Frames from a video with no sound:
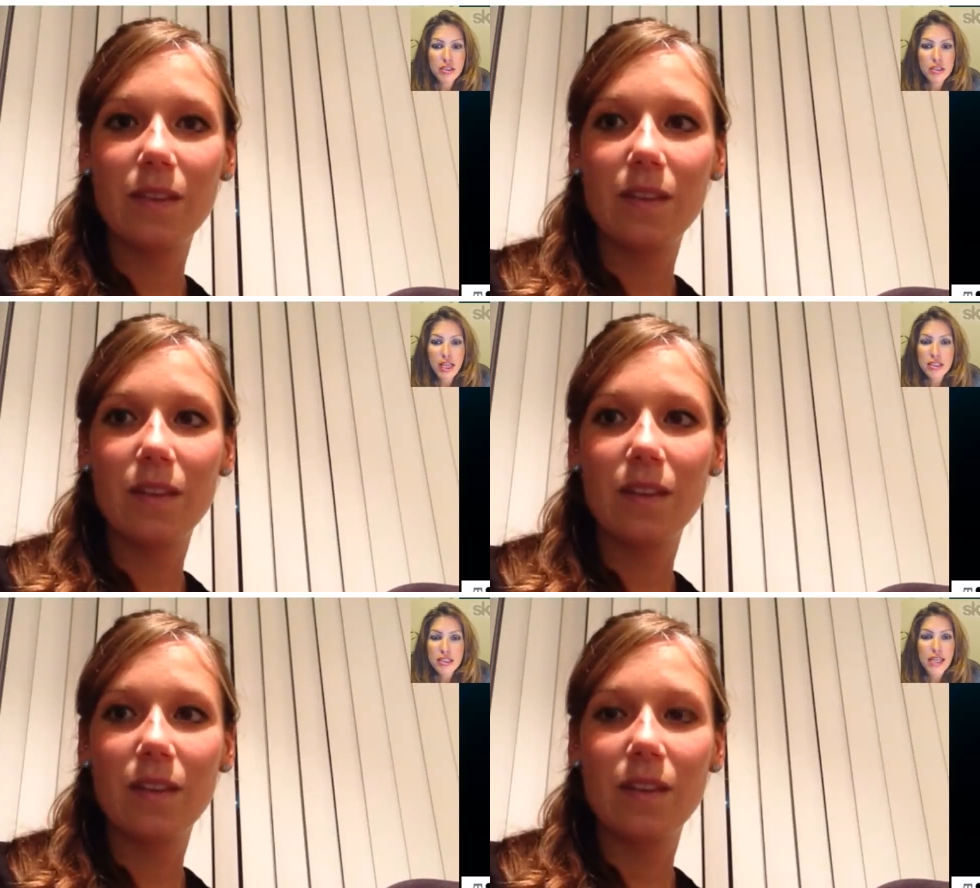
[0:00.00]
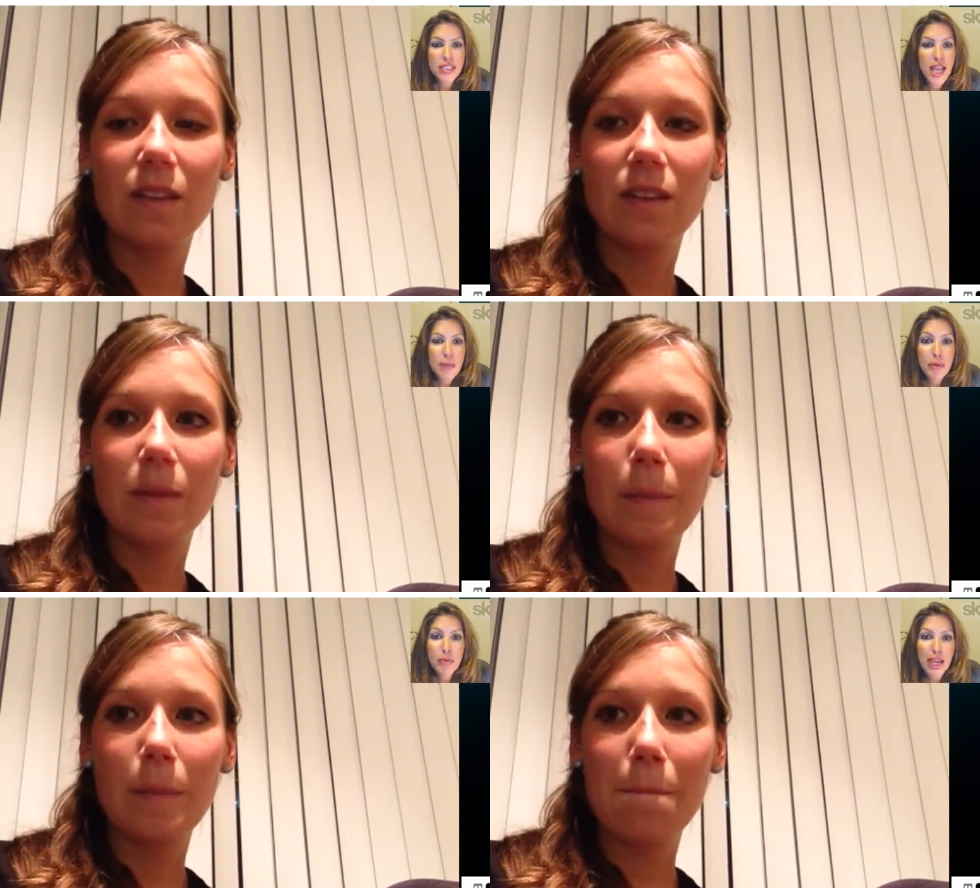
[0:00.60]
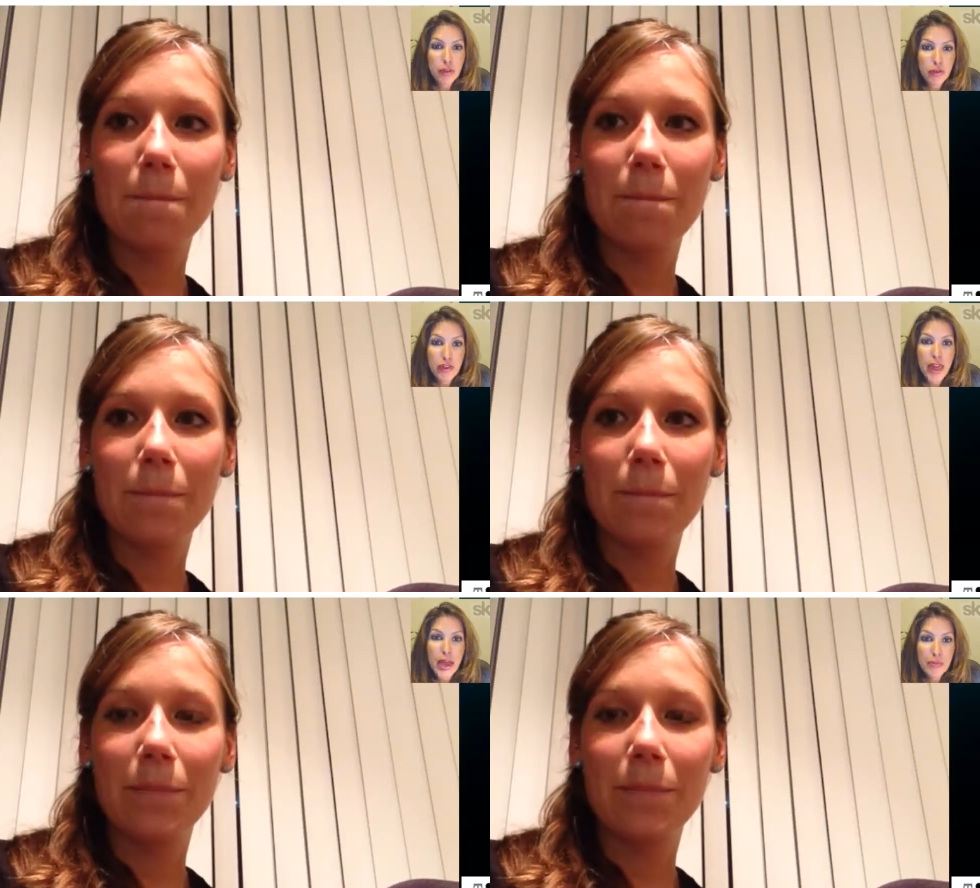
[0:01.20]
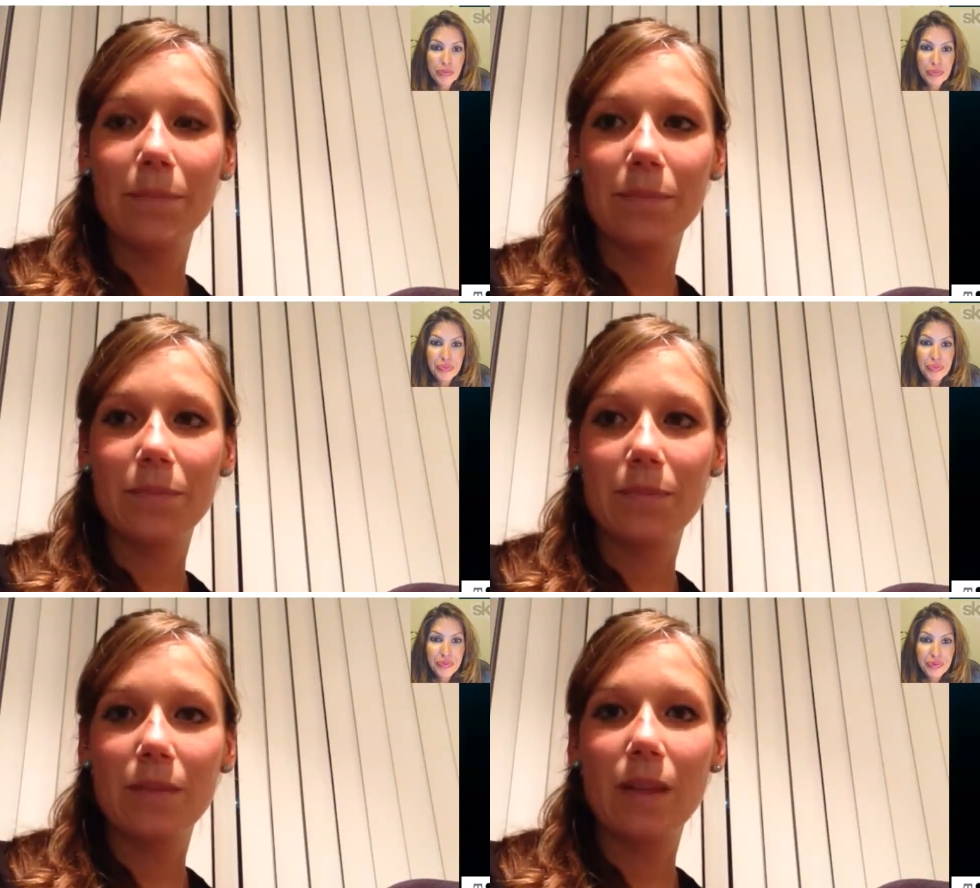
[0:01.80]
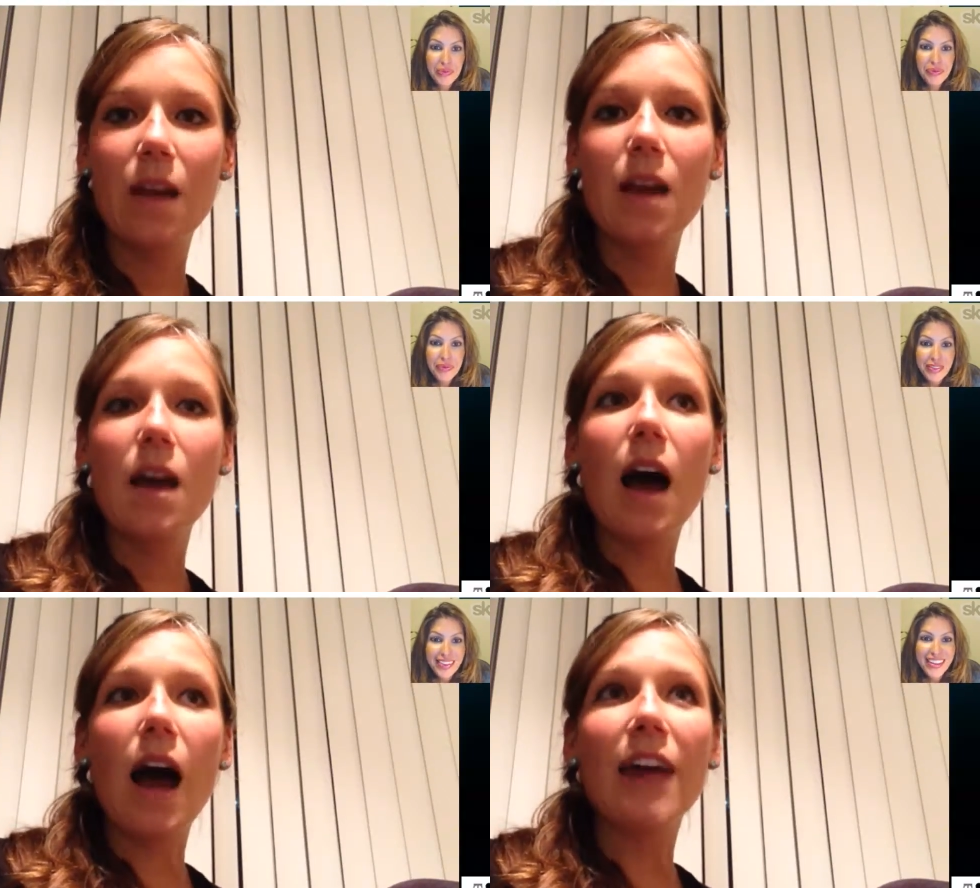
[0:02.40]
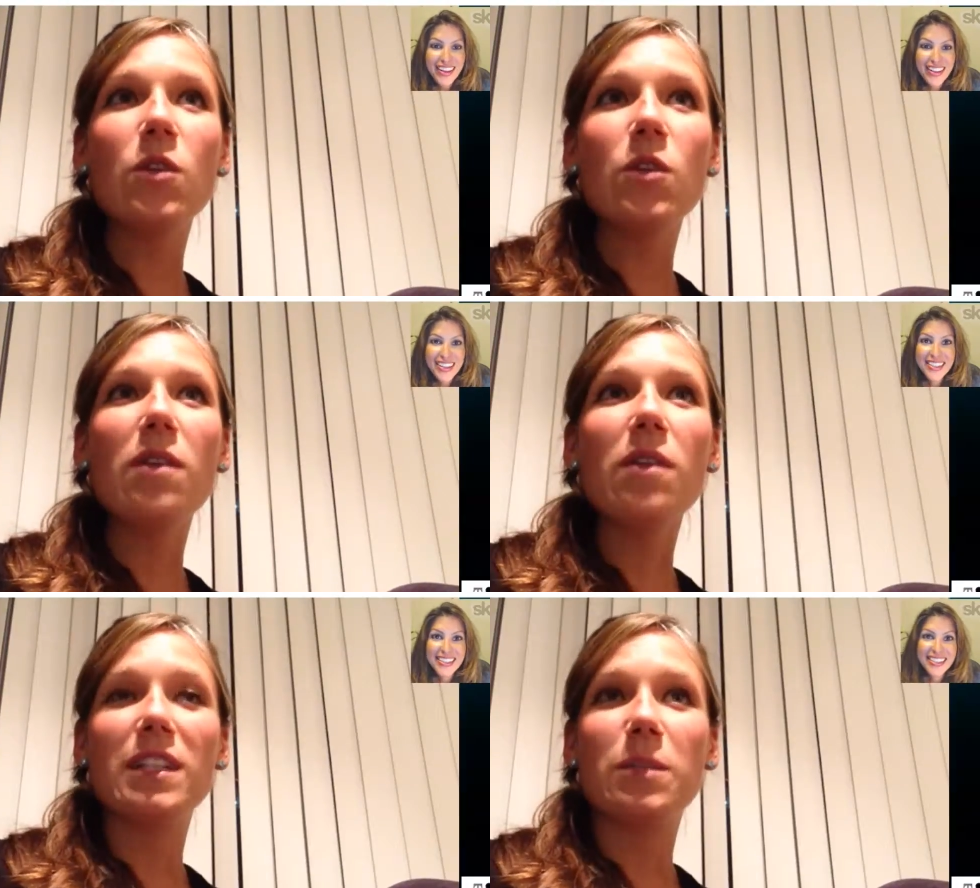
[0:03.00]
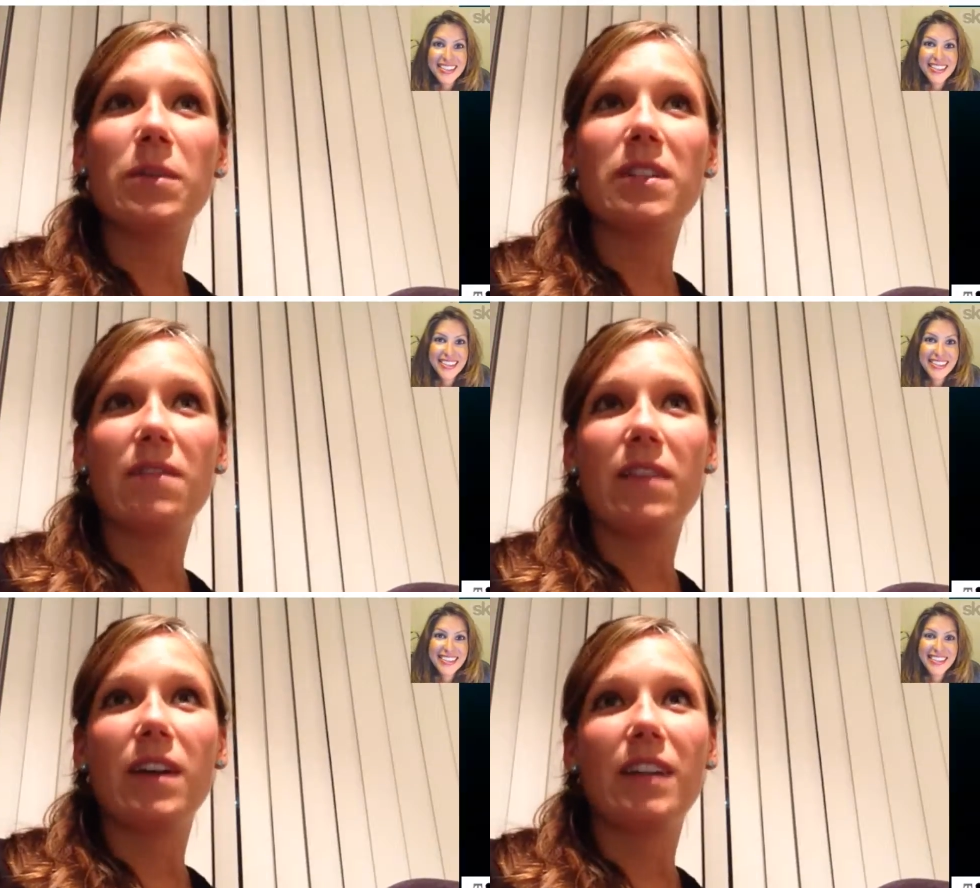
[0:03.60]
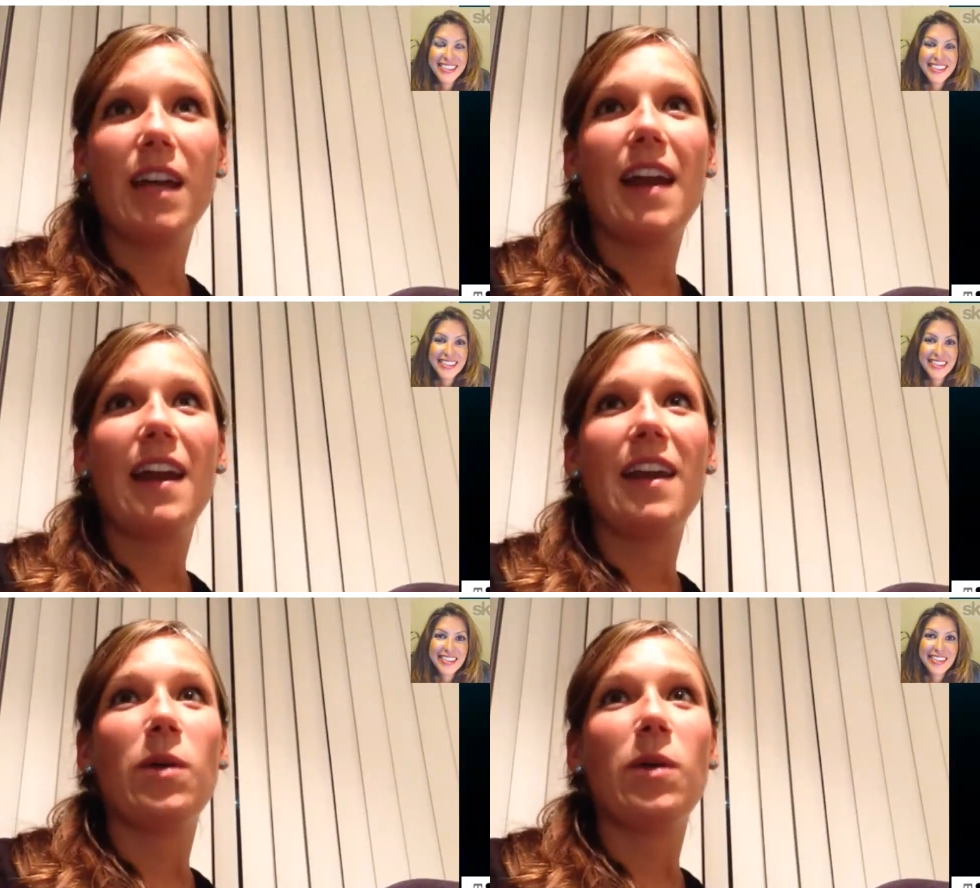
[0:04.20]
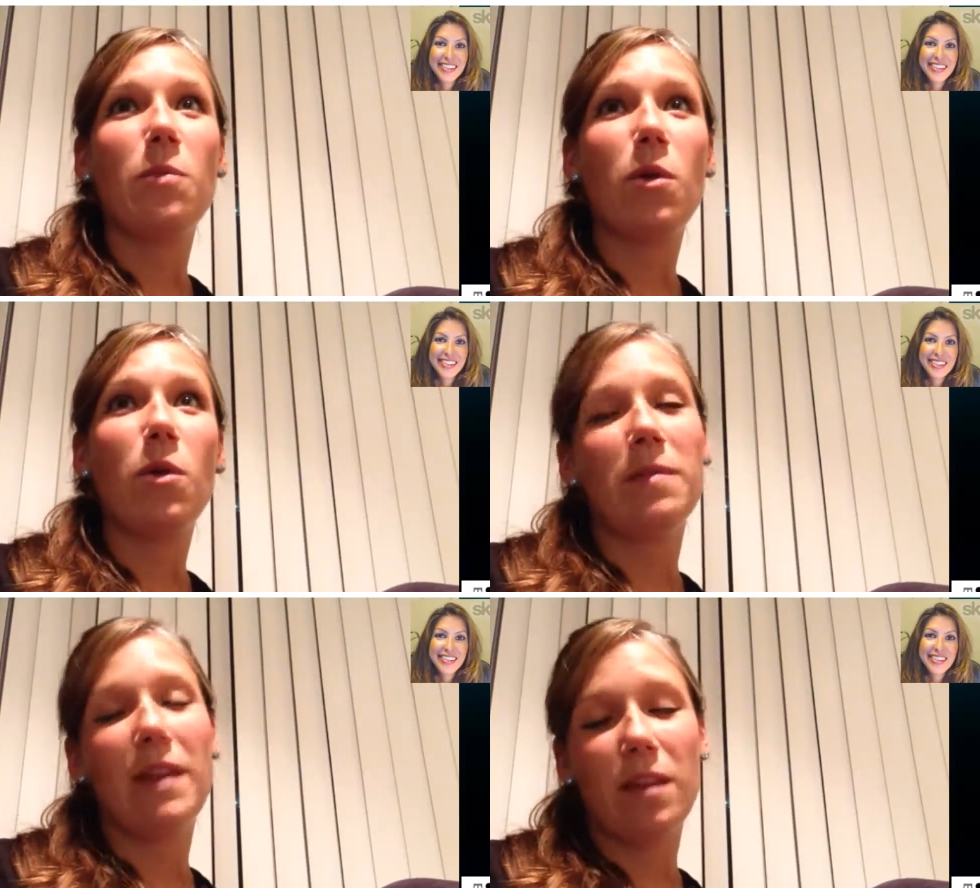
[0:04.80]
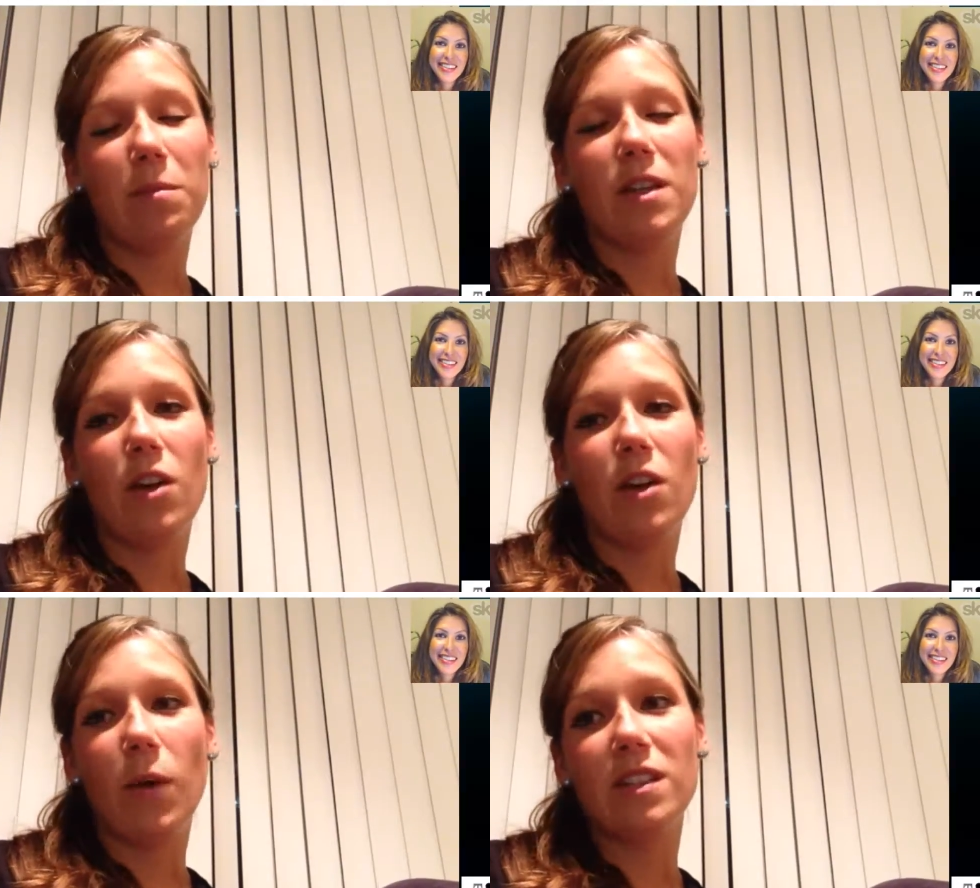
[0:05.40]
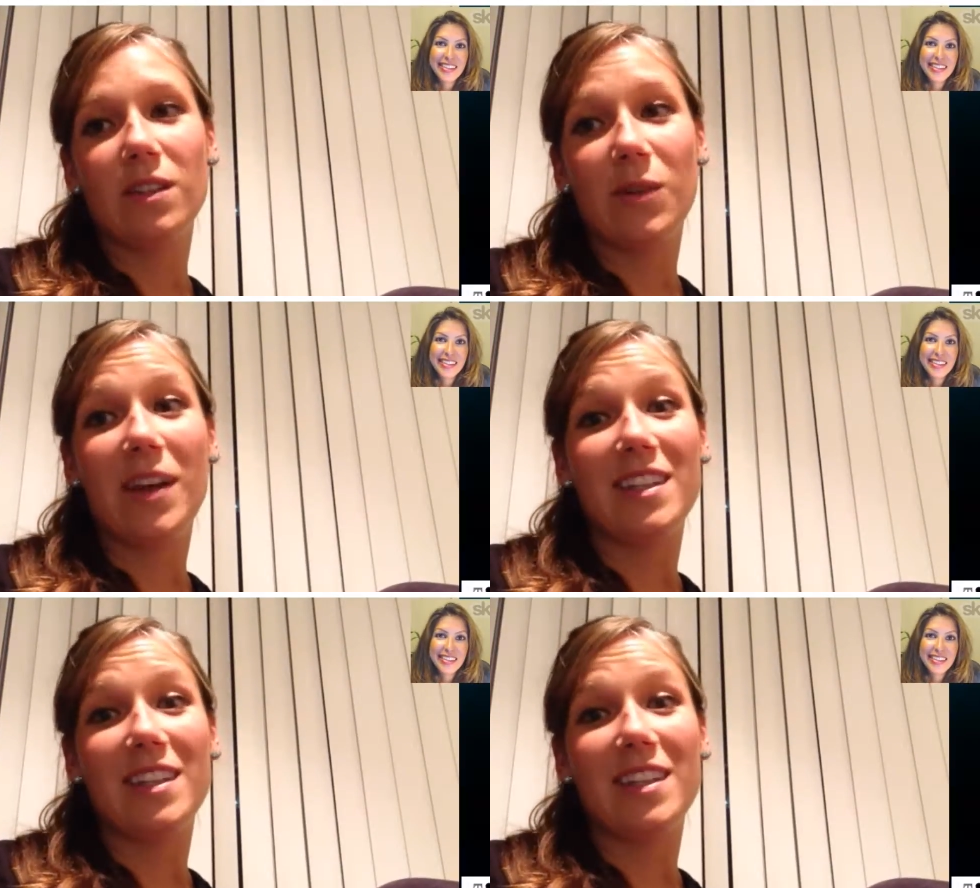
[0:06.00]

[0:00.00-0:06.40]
Speaker 1: that's not top of mind for them.
Speaker 2: I don't know if I specifically had anyone motivating me to go into a